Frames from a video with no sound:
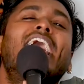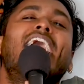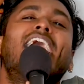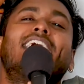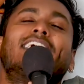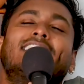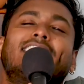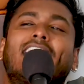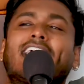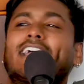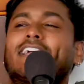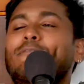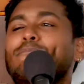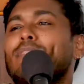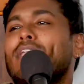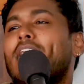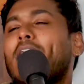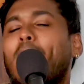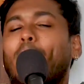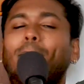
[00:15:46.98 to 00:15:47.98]
Hey.
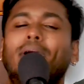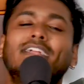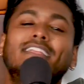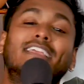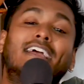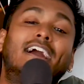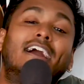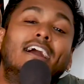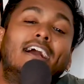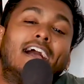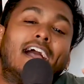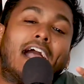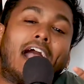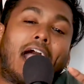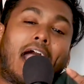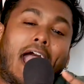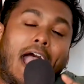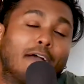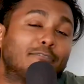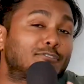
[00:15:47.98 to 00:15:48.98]
How about you
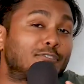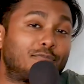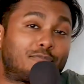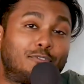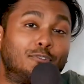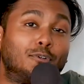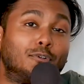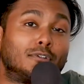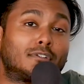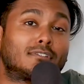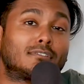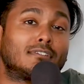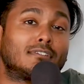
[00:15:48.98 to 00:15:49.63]
have some food?